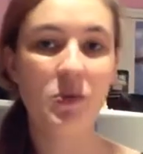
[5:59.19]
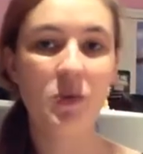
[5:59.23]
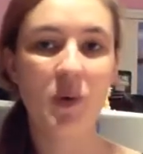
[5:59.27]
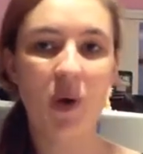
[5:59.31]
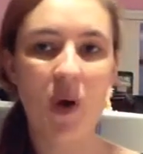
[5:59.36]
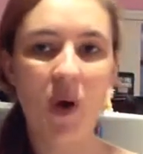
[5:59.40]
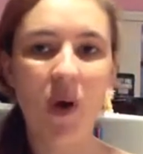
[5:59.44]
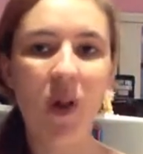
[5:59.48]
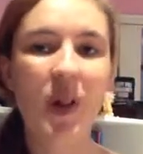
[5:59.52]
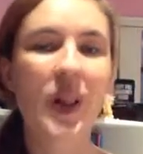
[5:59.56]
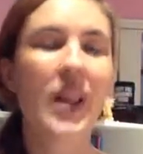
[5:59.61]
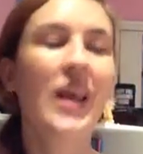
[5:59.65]

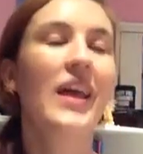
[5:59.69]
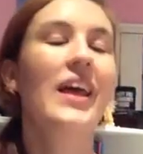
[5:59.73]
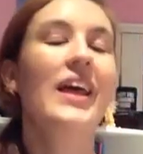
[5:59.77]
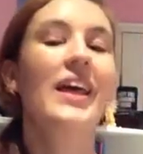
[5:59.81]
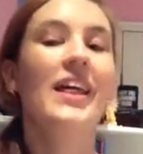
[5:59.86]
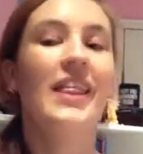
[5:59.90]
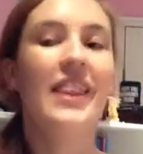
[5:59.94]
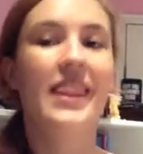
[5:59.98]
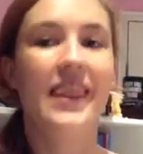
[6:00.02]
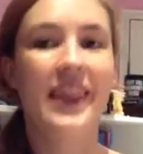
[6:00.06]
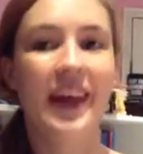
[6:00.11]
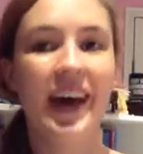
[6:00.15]
wall,
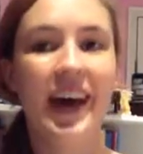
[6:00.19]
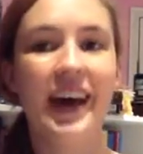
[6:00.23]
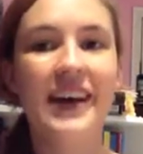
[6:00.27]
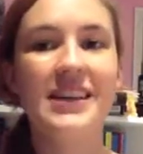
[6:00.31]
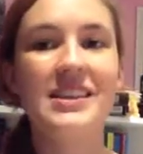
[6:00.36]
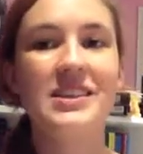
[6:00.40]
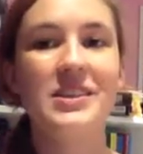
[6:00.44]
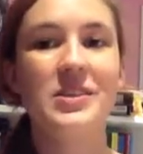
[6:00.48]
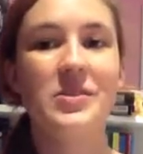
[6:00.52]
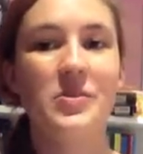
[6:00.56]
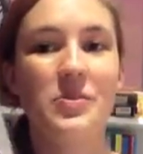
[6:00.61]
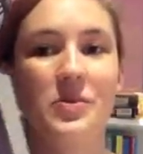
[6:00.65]

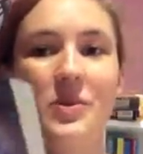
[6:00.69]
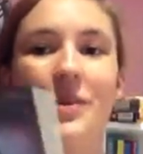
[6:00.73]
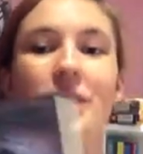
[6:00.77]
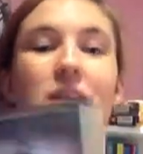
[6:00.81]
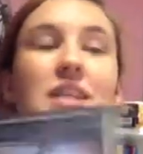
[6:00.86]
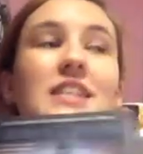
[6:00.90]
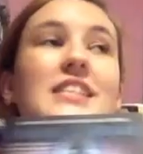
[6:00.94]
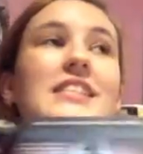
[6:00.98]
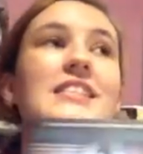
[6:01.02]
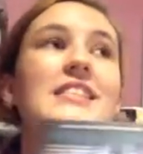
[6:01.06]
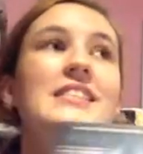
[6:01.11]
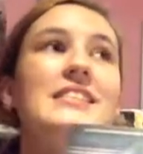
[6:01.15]
that
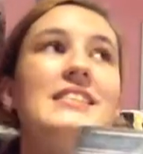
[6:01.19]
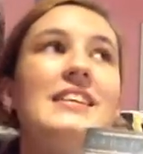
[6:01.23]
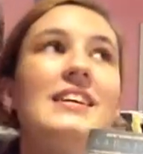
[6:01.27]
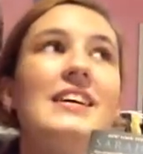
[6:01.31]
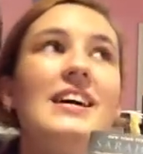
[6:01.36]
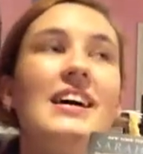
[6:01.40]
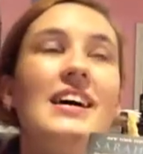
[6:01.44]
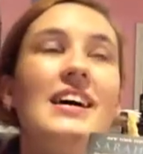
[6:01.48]
was